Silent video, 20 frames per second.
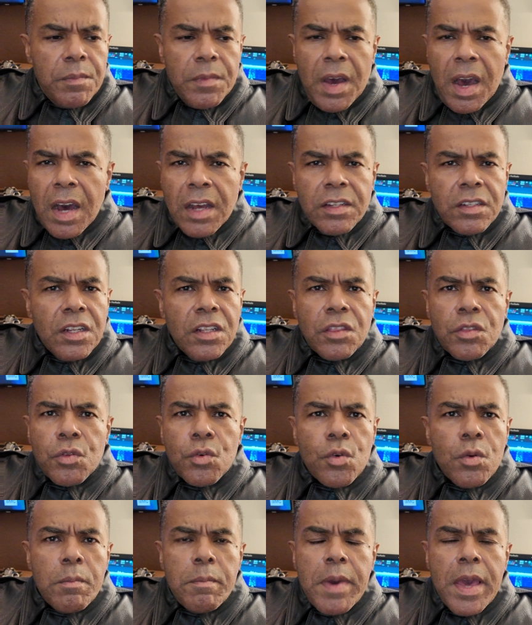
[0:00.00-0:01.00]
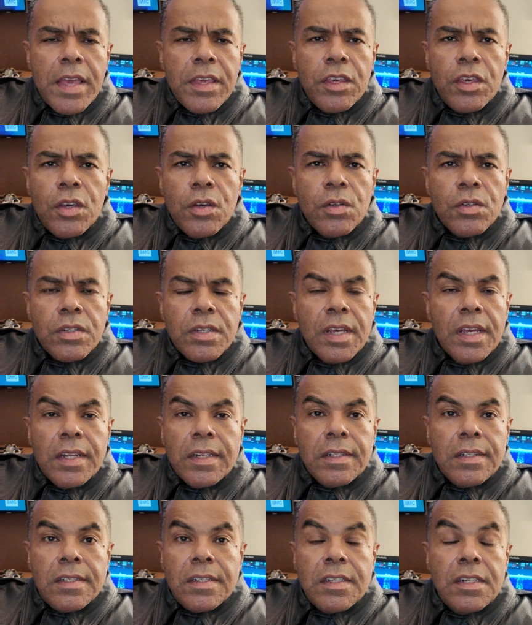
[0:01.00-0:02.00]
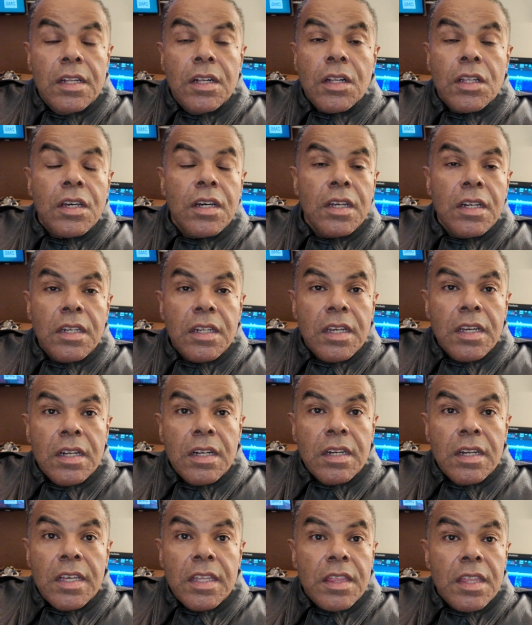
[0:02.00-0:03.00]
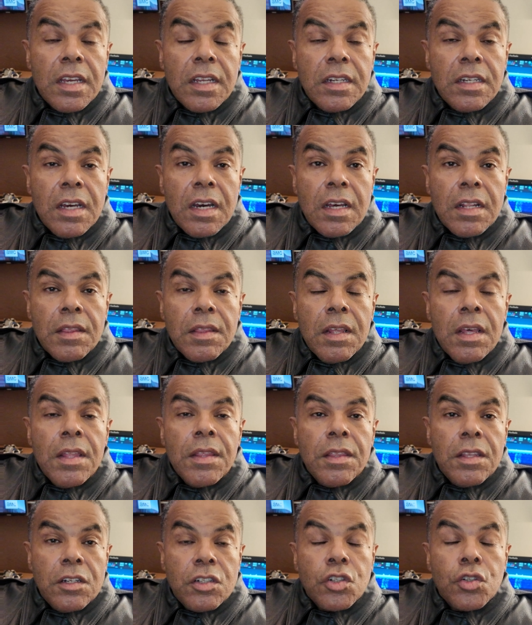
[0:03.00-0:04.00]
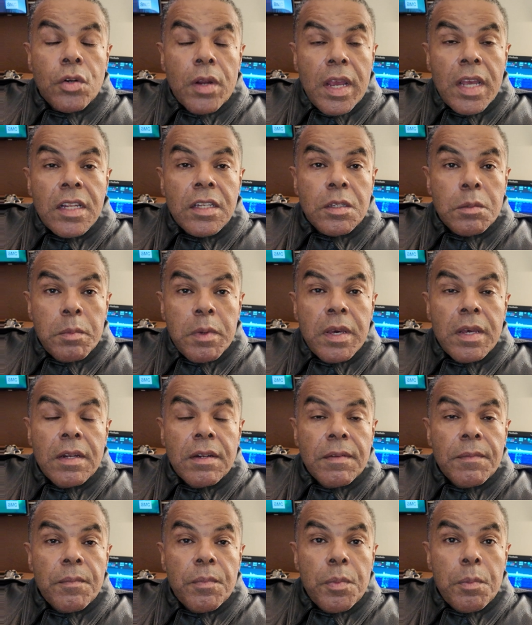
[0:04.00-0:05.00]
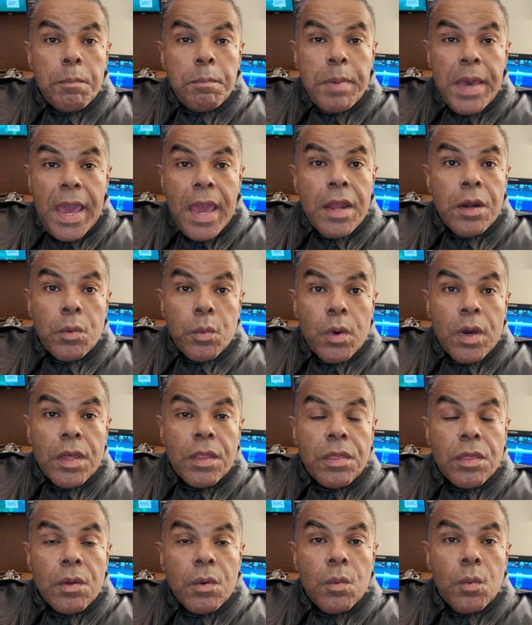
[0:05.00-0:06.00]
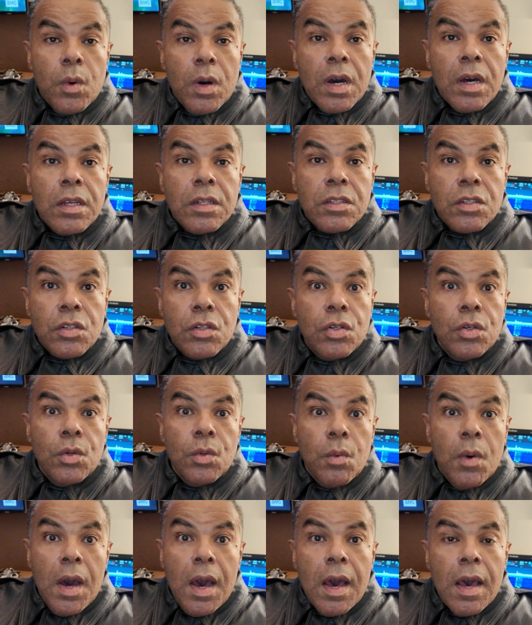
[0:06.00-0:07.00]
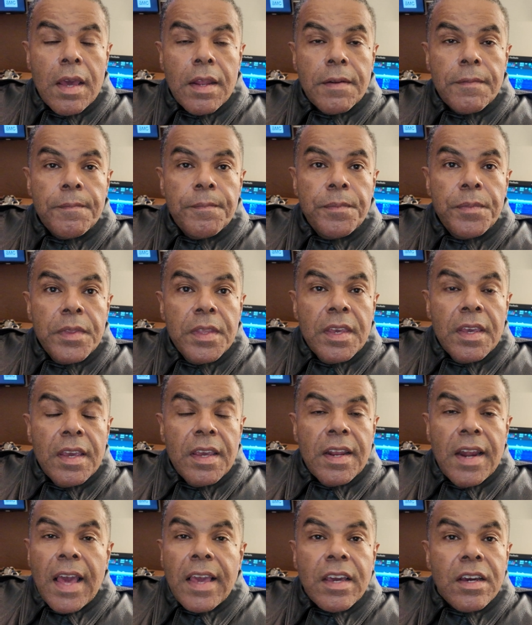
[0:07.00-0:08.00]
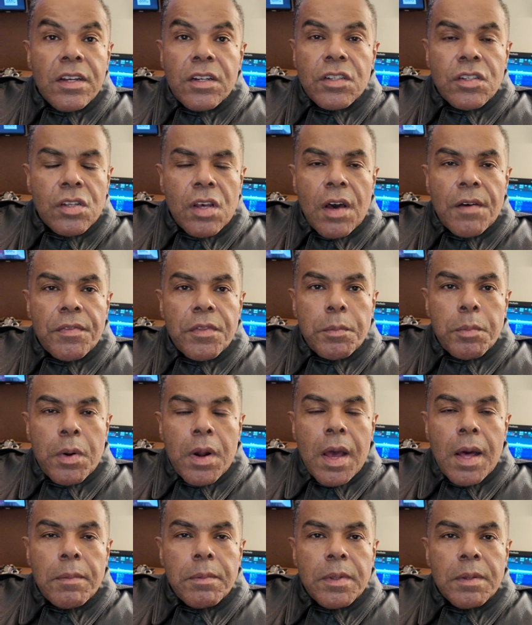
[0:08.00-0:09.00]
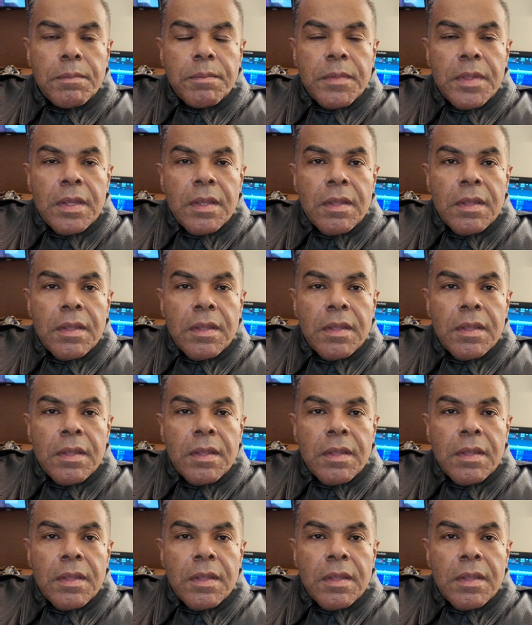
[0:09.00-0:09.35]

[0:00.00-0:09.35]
hunted through menus, and still couldn't get anything done. The transmit bandwidth was too wide, and I couldn't solve the problem.